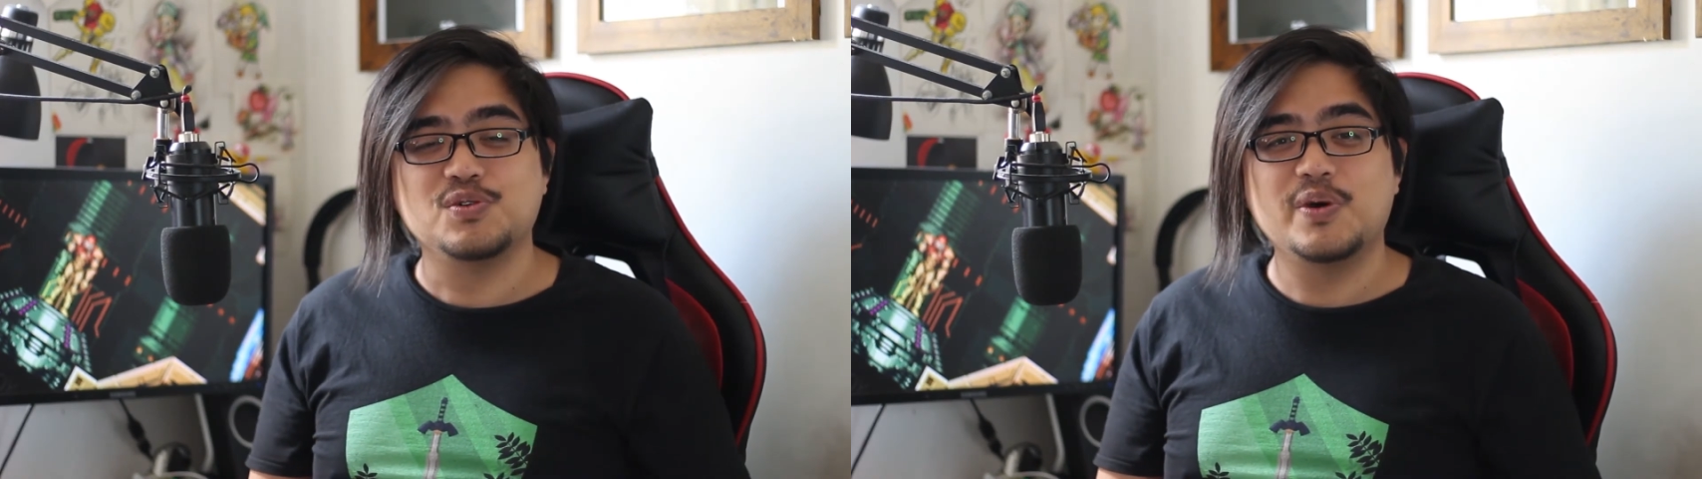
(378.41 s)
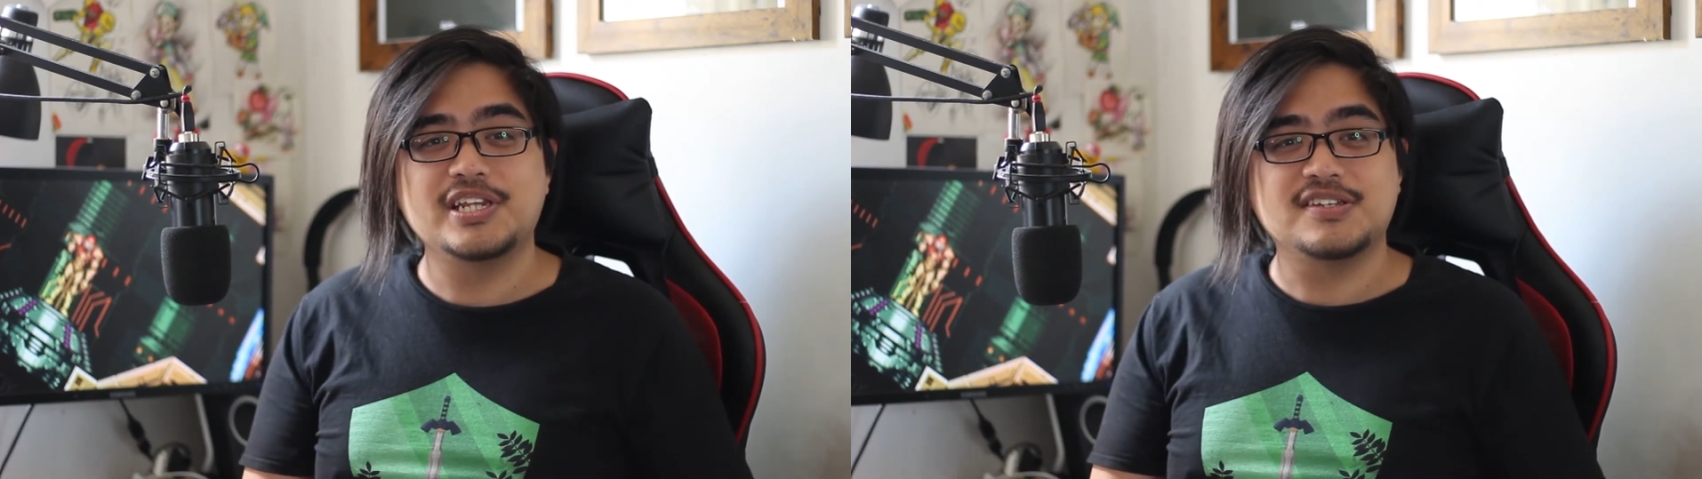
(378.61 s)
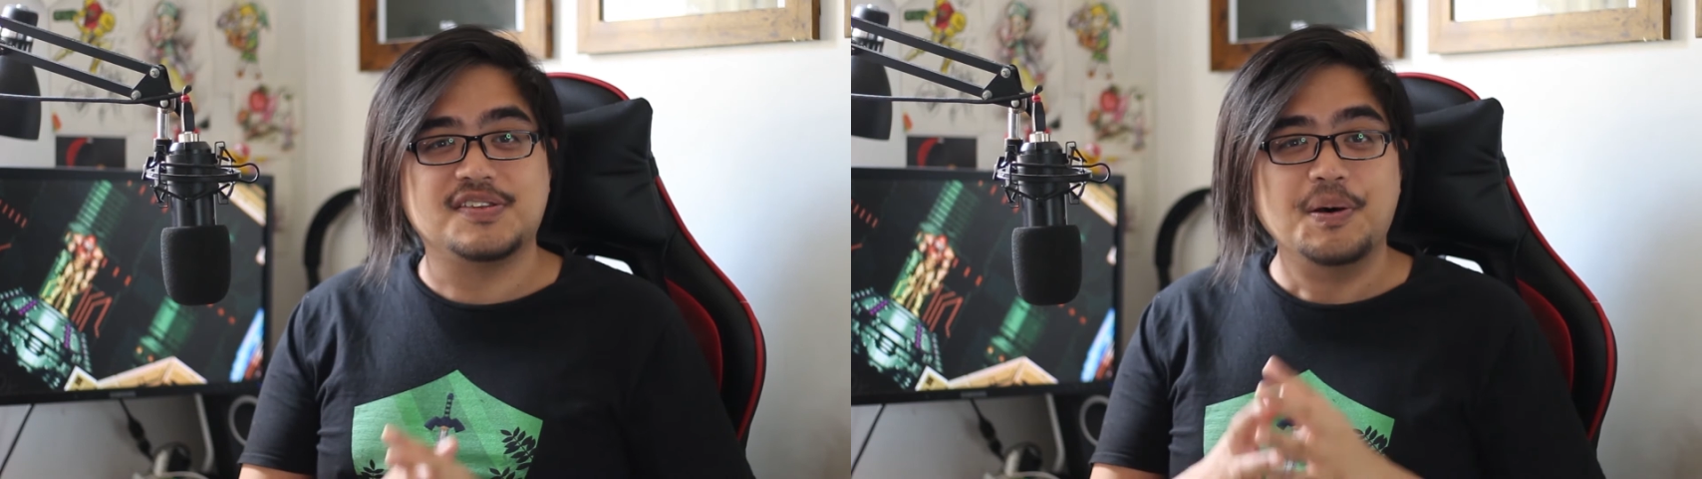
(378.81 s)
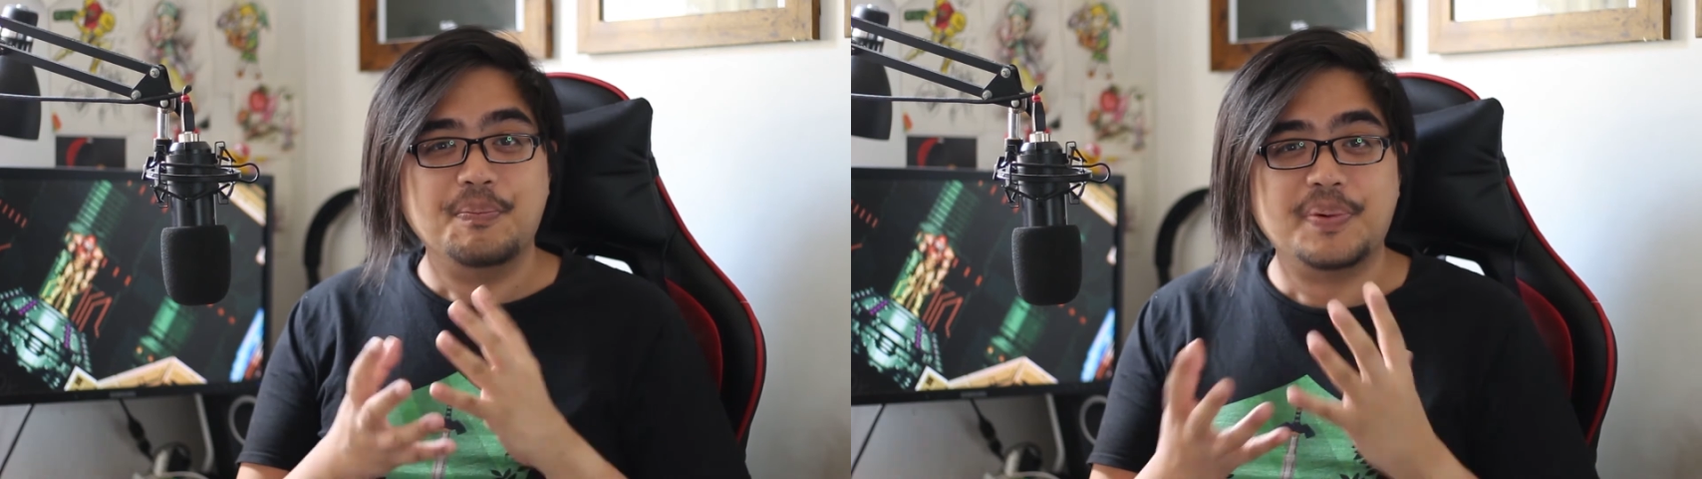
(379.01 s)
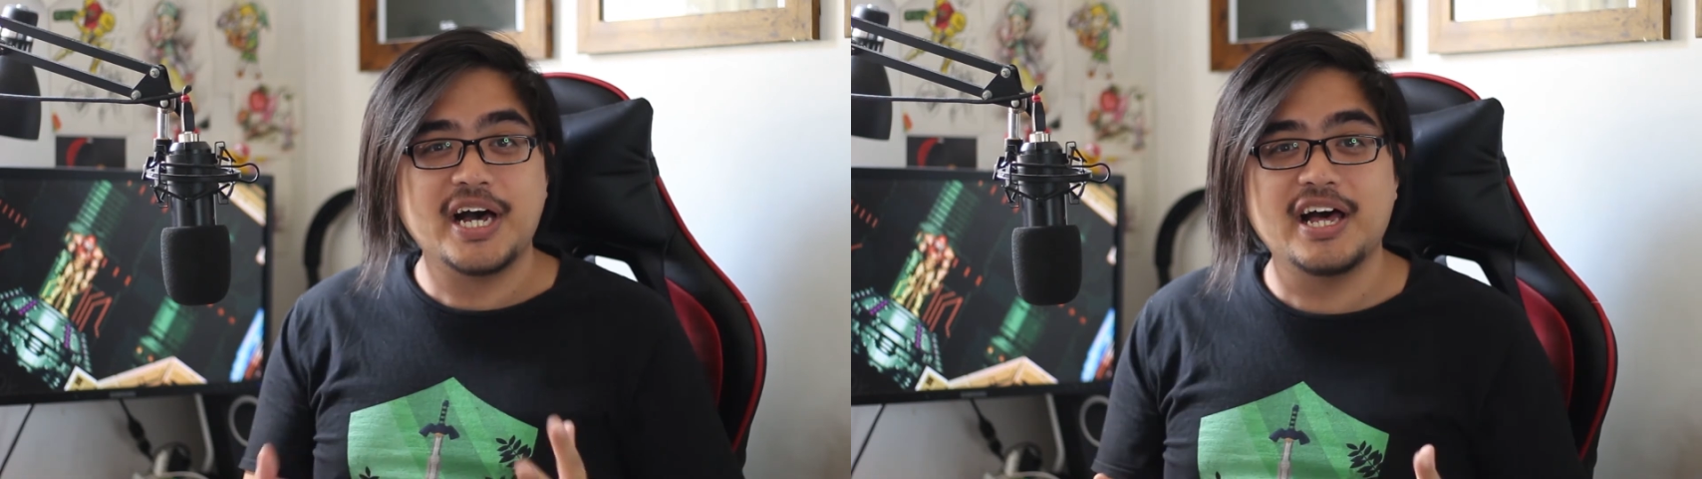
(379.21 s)
to witness the
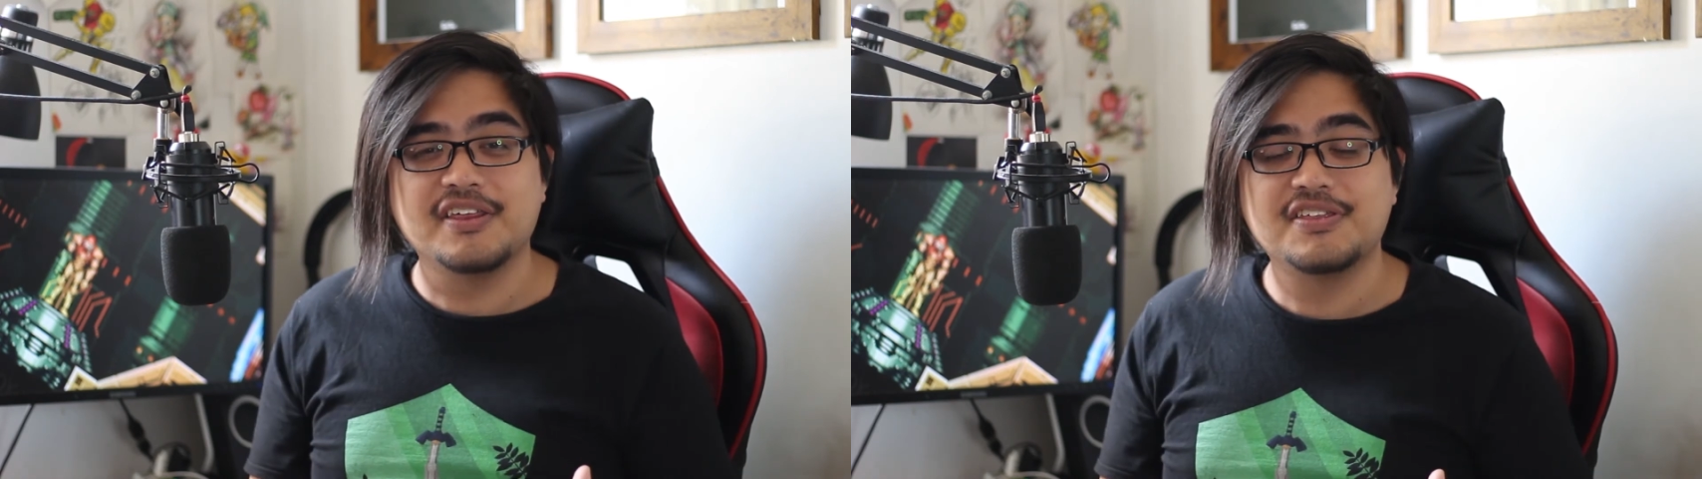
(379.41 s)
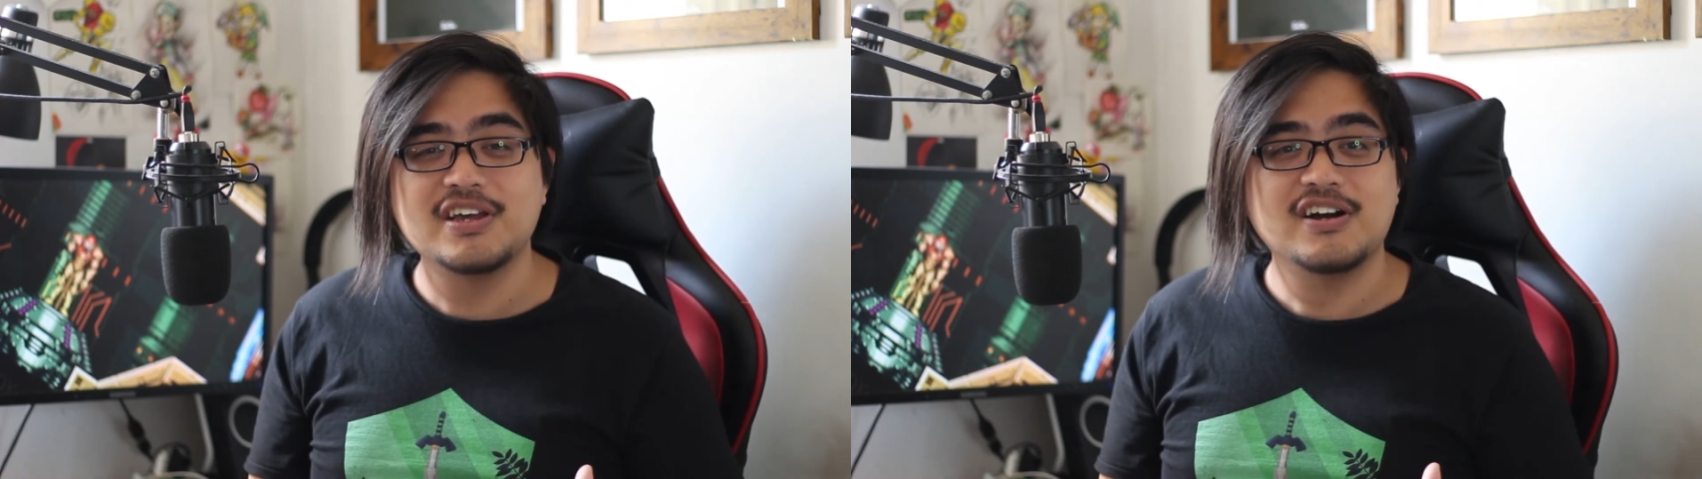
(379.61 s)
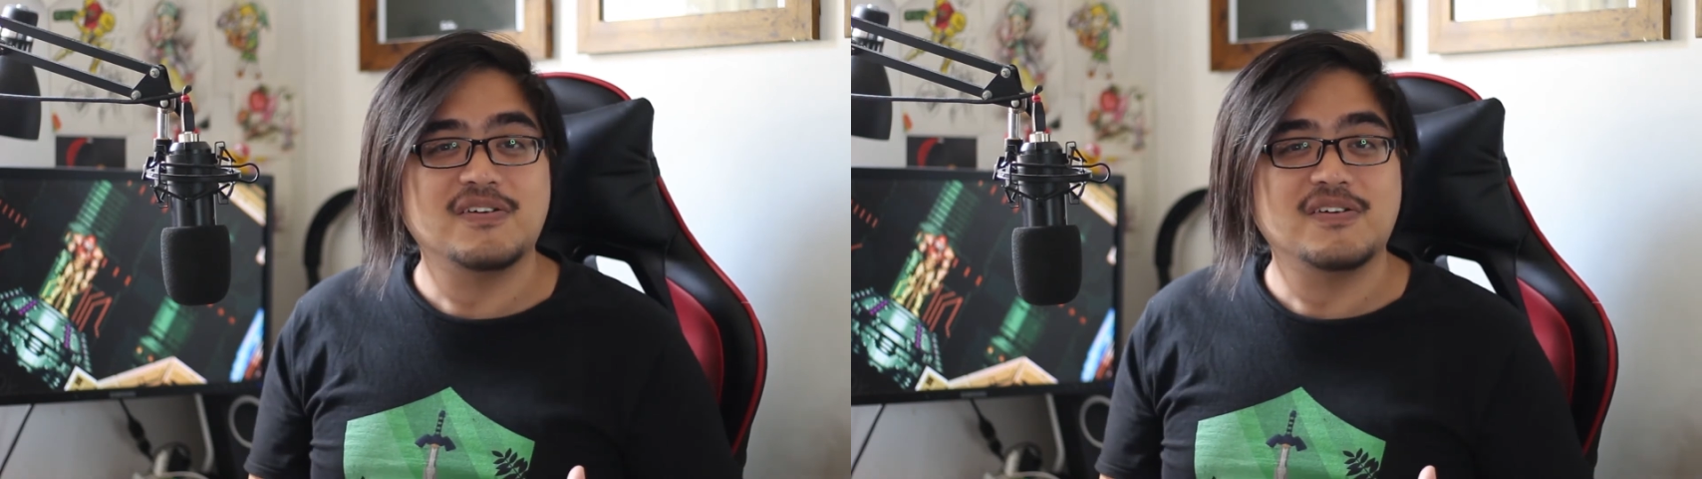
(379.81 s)
birth